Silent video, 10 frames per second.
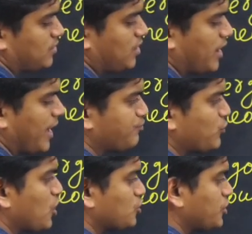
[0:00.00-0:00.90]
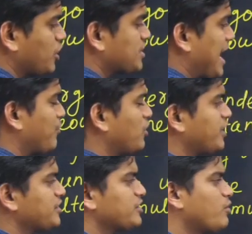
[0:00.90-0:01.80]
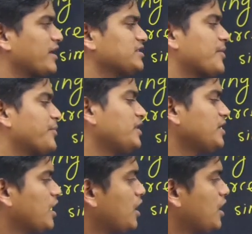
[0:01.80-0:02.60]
Okay. So here simultaneously what is happening?